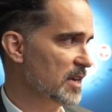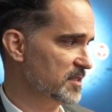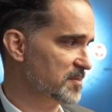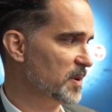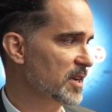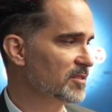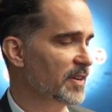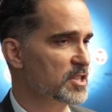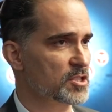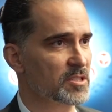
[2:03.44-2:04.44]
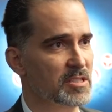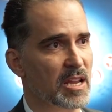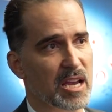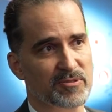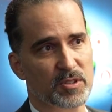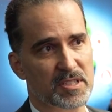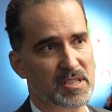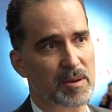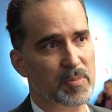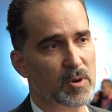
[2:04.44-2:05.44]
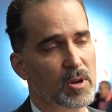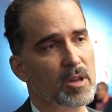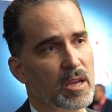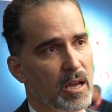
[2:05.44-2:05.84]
display innovations, like, for example,